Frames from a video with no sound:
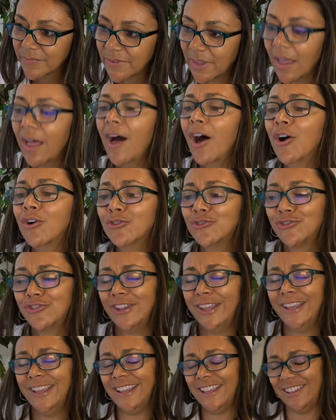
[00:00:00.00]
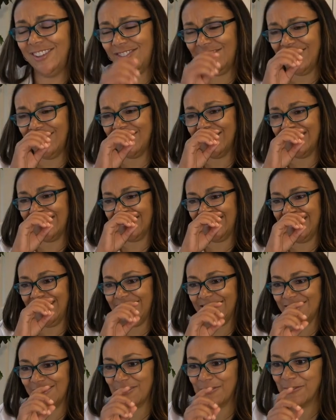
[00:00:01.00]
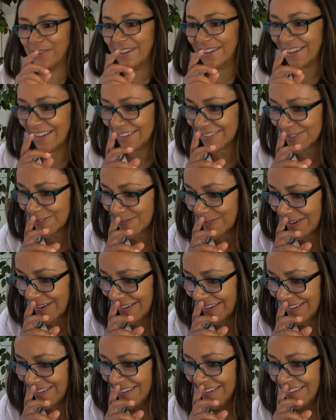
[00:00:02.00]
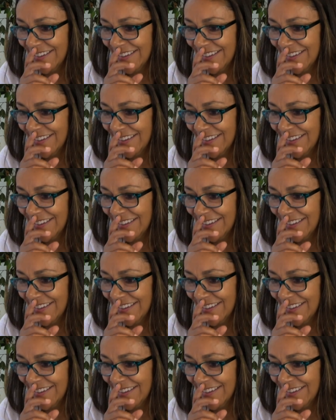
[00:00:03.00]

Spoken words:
Oh, shit. She just picked her wig out the way.